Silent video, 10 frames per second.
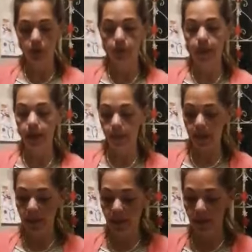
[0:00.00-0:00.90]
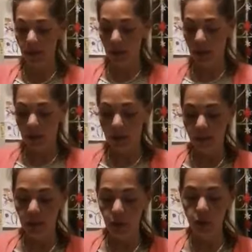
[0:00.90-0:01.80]
the paper clip. Let
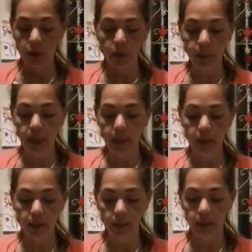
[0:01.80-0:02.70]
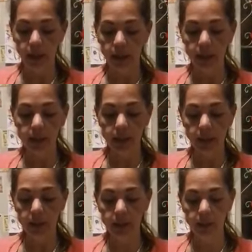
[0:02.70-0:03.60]
me show you again on the other
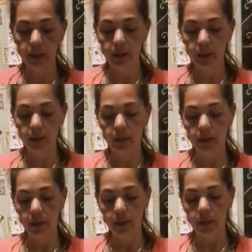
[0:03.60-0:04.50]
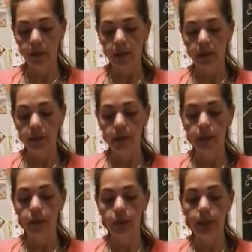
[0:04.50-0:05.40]
side. So
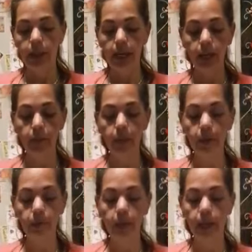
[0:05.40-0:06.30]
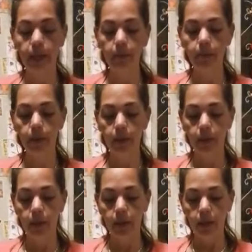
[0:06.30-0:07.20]
you just take the paper clip
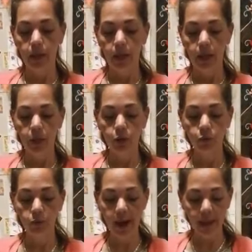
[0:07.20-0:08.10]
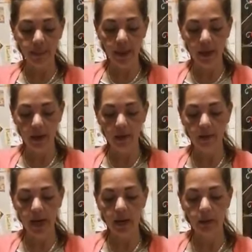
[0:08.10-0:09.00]
and you wrap it
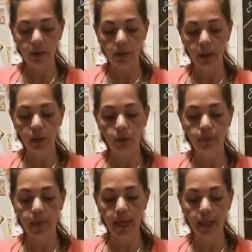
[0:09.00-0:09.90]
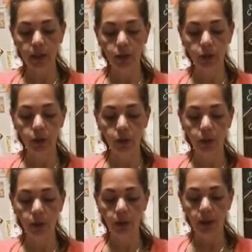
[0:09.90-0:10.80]
around and you make
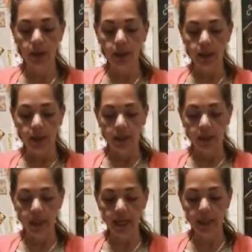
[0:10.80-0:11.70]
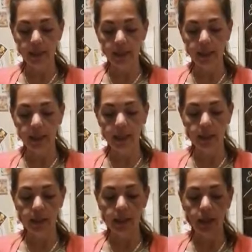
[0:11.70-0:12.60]
sure that
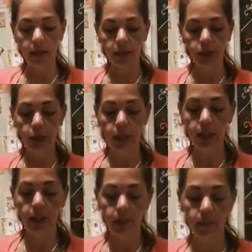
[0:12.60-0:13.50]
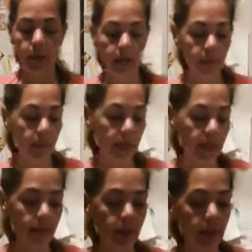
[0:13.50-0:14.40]
it's touching the paper
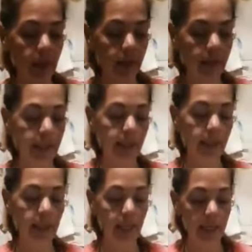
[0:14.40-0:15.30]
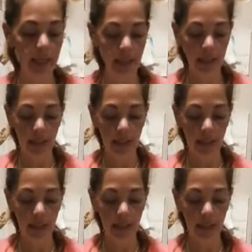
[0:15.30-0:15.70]
clip nicely.